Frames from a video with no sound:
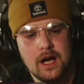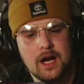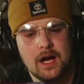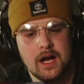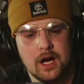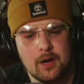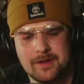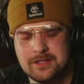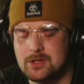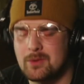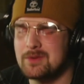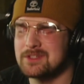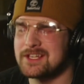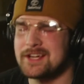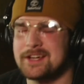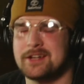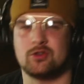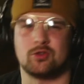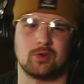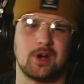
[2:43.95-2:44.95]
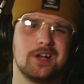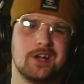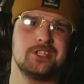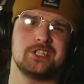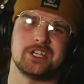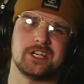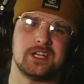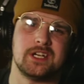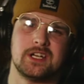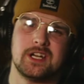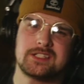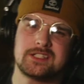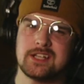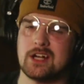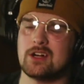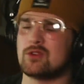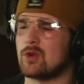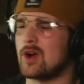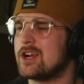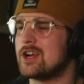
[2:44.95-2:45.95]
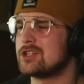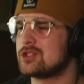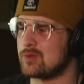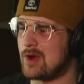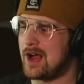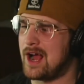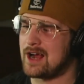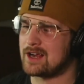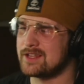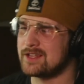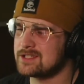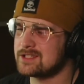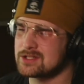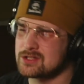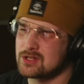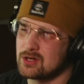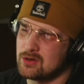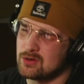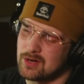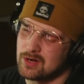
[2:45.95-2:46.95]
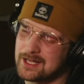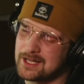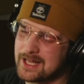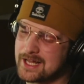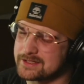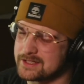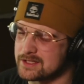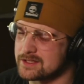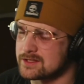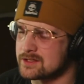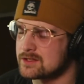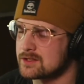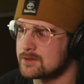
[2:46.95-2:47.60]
It's almost like grungy. It's like a grunge rock. This is cool. I like this.